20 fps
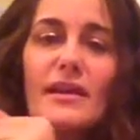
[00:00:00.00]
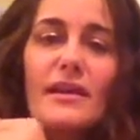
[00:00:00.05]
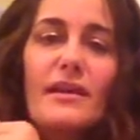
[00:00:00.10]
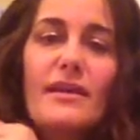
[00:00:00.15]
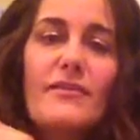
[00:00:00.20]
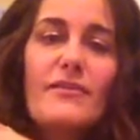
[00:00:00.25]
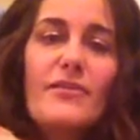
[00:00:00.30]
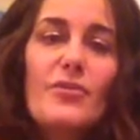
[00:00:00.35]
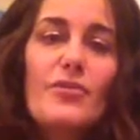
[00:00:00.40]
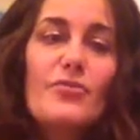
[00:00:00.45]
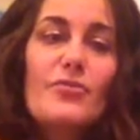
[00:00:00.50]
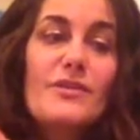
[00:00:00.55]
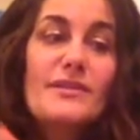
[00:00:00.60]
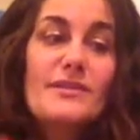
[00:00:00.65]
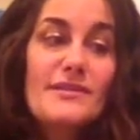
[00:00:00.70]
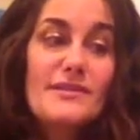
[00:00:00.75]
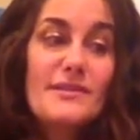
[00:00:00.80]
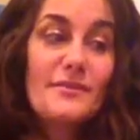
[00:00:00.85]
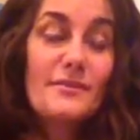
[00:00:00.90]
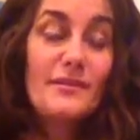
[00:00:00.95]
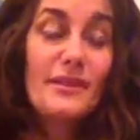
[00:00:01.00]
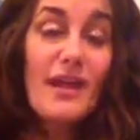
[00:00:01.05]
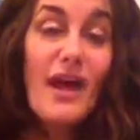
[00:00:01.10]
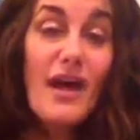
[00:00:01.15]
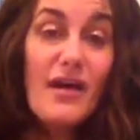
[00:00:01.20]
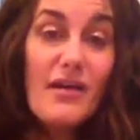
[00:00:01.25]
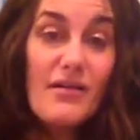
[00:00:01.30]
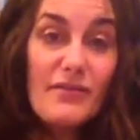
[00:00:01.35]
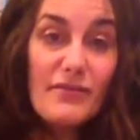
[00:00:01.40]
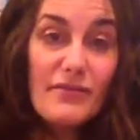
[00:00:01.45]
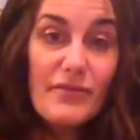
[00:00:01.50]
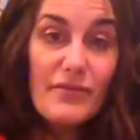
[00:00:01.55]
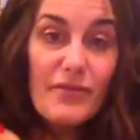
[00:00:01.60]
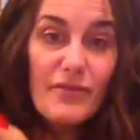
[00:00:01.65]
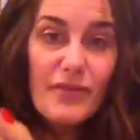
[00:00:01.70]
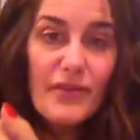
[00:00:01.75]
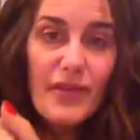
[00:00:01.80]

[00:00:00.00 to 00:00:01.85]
Give your wrists some love.